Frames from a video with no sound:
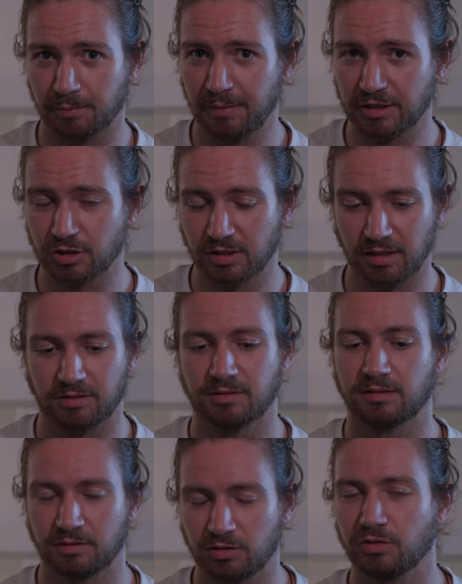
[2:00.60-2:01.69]
mesh
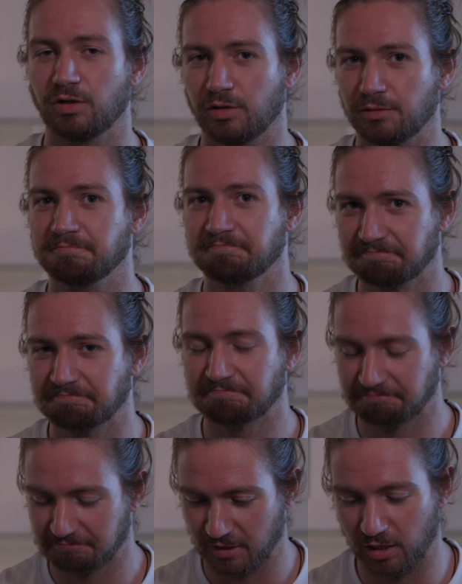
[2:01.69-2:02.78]
net, you know
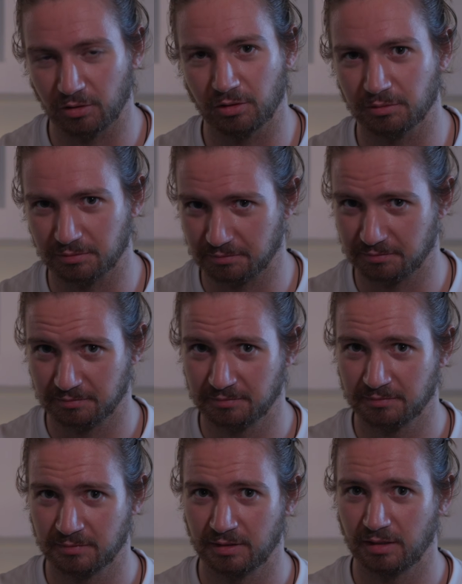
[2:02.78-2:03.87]
how
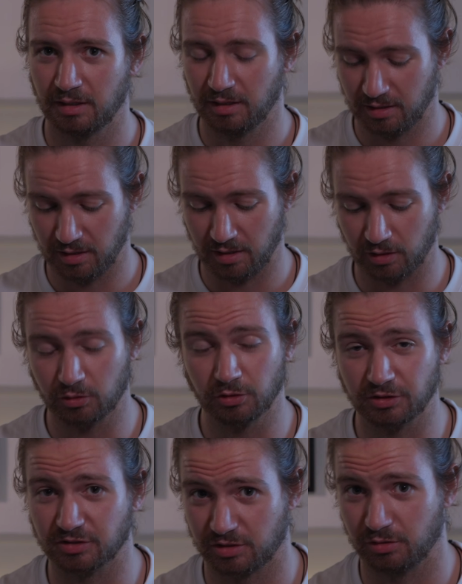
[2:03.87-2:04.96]
good
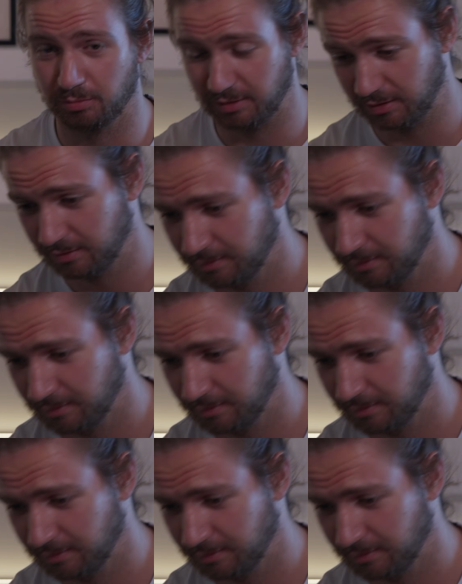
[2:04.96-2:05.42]
this could be.